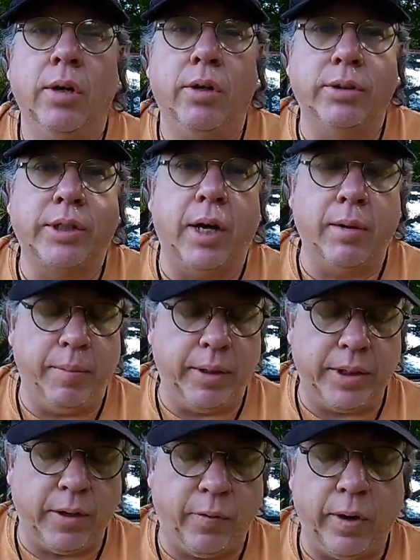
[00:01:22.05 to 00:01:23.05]
There's going to be
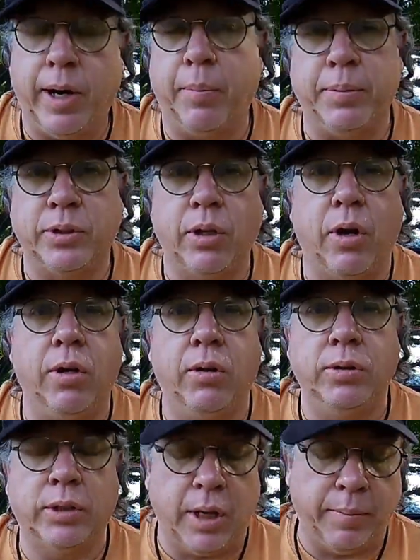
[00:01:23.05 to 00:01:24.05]
different
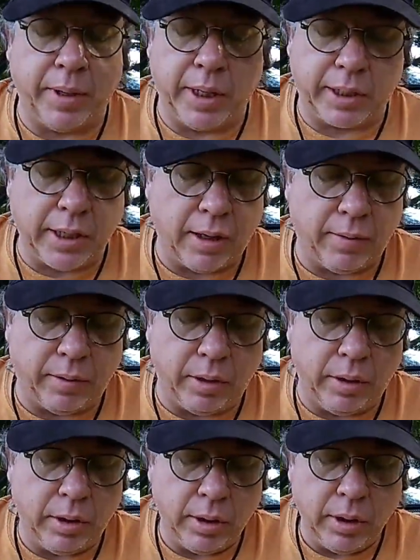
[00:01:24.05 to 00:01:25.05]
episodes. I'm going to
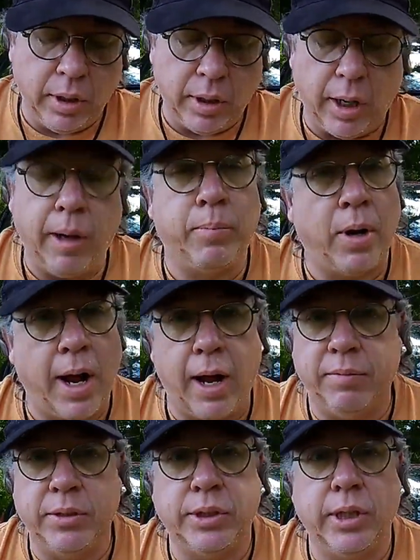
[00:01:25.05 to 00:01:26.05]
cover uh,
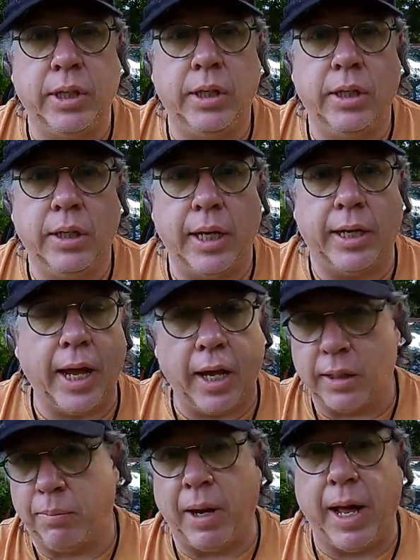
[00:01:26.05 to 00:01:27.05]
privacy, like
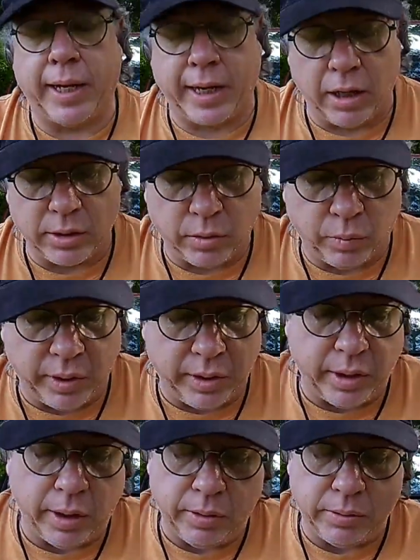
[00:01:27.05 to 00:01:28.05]
how to black out the
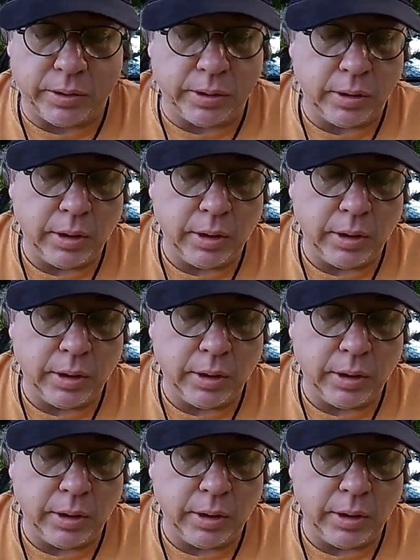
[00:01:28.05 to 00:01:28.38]
windows.